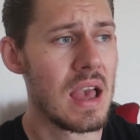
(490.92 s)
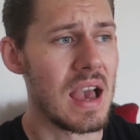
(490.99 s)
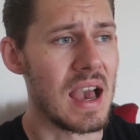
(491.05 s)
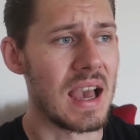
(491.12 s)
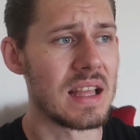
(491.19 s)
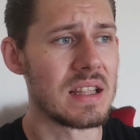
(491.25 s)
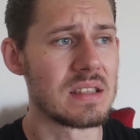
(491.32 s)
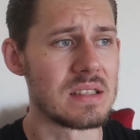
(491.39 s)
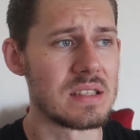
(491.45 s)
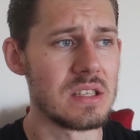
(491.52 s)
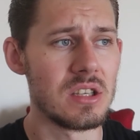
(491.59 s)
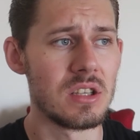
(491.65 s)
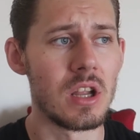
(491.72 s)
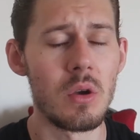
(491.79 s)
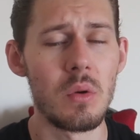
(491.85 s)
And
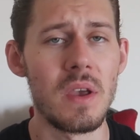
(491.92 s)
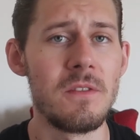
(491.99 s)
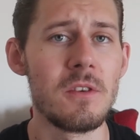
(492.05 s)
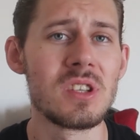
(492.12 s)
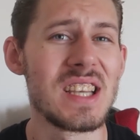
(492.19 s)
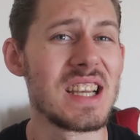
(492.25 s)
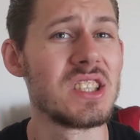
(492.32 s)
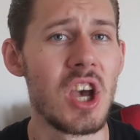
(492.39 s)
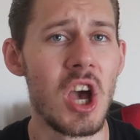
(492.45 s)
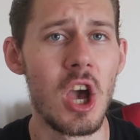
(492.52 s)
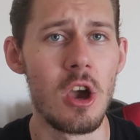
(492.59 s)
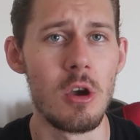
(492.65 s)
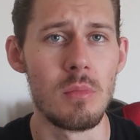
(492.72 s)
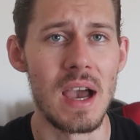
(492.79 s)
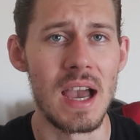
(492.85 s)
you know, if you're sat at
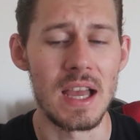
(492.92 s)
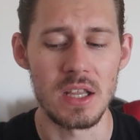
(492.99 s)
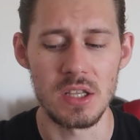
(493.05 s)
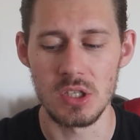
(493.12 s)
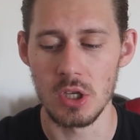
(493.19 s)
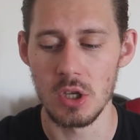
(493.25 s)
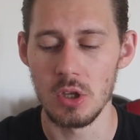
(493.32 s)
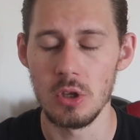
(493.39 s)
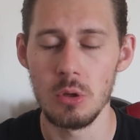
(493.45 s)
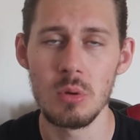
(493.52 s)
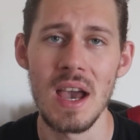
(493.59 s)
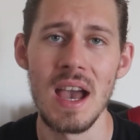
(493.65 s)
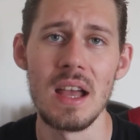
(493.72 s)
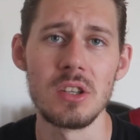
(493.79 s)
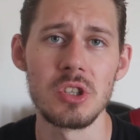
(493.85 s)
home and you
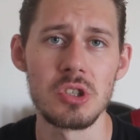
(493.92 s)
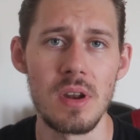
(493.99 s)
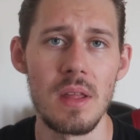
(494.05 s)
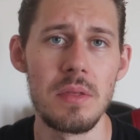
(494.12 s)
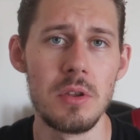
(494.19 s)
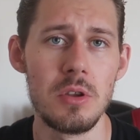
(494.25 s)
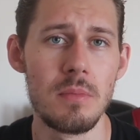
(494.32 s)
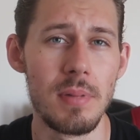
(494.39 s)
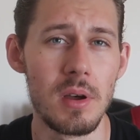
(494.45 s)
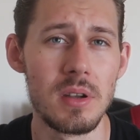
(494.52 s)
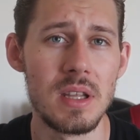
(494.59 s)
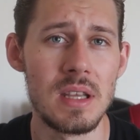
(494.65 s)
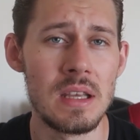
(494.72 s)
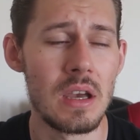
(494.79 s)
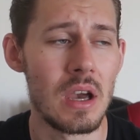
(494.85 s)
can't strengthen your
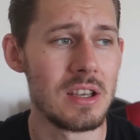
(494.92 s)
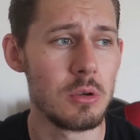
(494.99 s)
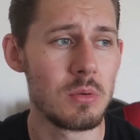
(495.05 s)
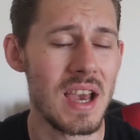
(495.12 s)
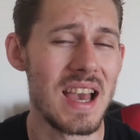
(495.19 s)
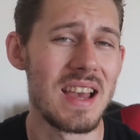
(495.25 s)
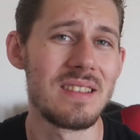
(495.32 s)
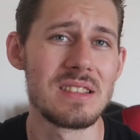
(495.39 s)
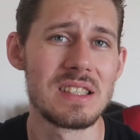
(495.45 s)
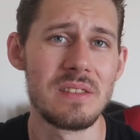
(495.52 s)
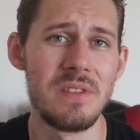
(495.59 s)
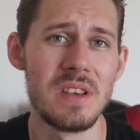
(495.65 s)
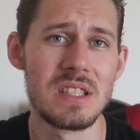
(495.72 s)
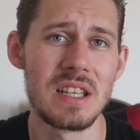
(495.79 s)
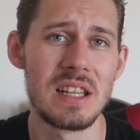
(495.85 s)
body and you can't
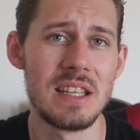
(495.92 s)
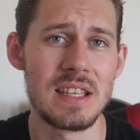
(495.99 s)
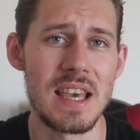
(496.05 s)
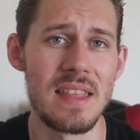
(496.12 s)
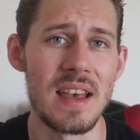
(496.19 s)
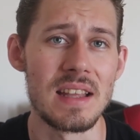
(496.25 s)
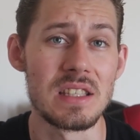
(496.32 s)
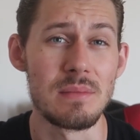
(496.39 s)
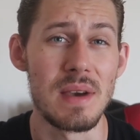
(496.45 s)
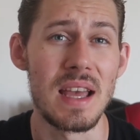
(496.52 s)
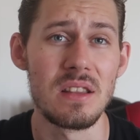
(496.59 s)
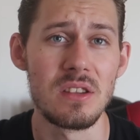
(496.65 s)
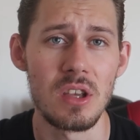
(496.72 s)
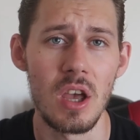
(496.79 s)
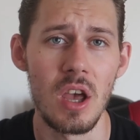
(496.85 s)
physically get that
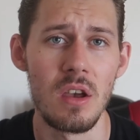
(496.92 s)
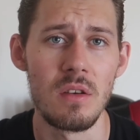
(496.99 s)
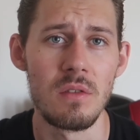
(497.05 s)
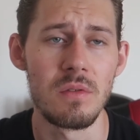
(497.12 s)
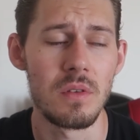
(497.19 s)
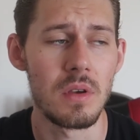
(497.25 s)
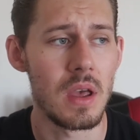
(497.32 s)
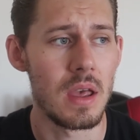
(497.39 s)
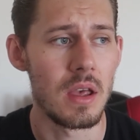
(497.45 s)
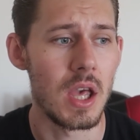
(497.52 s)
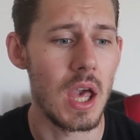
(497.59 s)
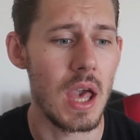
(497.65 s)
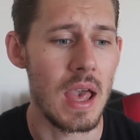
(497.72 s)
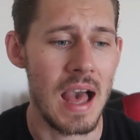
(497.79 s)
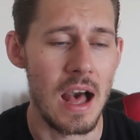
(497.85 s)
demand of
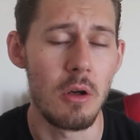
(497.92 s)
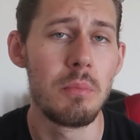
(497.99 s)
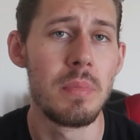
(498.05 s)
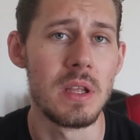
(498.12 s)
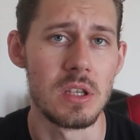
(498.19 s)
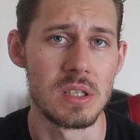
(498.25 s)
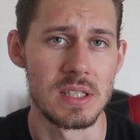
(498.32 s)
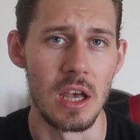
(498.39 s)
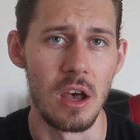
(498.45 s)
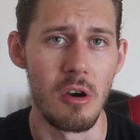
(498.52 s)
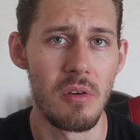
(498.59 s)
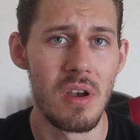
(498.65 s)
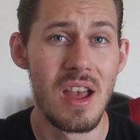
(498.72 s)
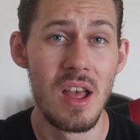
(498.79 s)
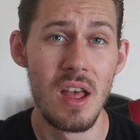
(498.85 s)
helping
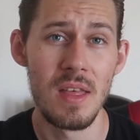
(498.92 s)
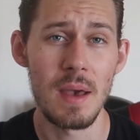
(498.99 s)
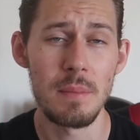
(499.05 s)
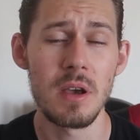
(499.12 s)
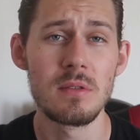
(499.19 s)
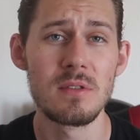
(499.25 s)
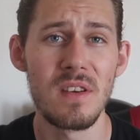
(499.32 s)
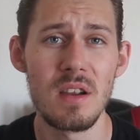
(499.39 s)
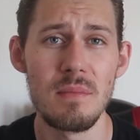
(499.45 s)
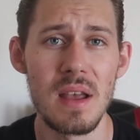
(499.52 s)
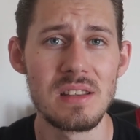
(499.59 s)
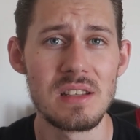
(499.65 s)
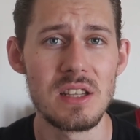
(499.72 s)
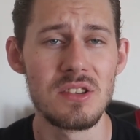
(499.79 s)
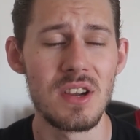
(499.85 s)
yourself, that becomes very
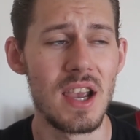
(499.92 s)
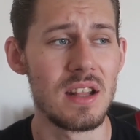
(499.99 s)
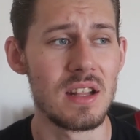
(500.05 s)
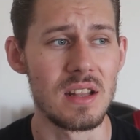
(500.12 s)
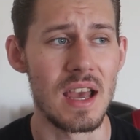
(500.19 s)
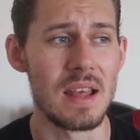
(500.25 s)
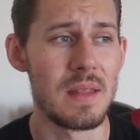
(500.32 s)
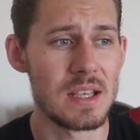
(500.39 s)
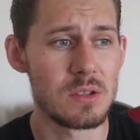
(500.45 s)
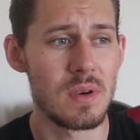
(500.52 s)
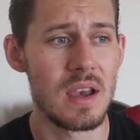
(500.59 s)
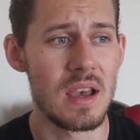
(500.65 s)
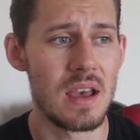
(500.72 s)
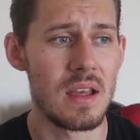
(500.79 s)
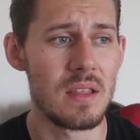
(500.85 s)
mentally draining, and that's
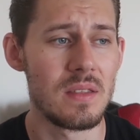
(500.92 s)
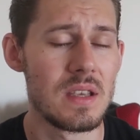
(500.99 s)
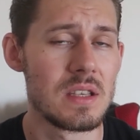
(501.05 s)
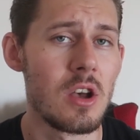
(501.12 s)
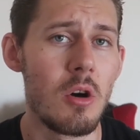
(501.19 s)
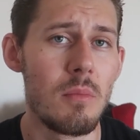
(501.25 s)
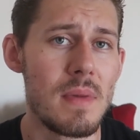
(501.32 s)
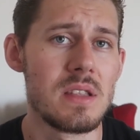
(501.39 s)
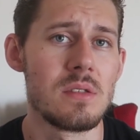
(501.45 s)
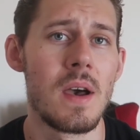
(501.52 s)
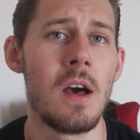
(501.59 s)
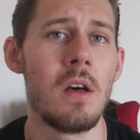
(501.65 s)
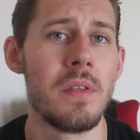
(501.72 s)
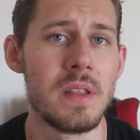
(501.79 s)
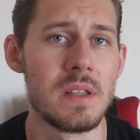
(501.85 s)
where this whole mental
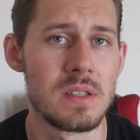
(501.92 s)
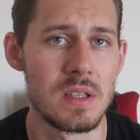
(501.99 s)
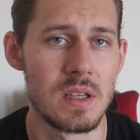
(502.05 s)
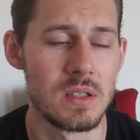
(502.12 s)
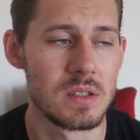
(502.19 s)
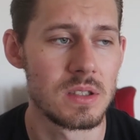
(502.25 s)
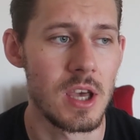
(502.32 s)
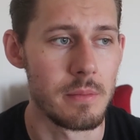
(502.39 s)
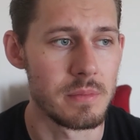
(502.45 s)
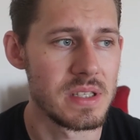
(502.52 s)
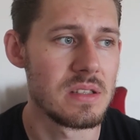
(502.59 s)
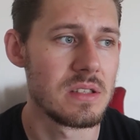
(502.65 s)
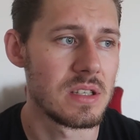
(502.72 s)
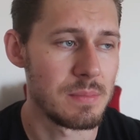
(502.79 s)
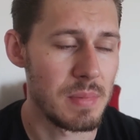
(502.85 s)
health incident comes
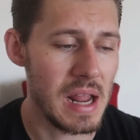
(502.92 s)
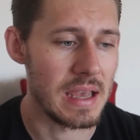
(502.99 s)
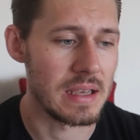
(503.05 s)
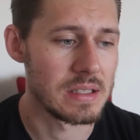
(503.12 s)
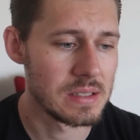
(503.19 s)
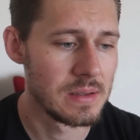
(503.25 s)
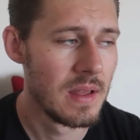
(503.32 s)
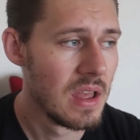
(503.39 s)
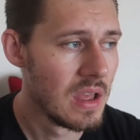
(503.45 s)
into place.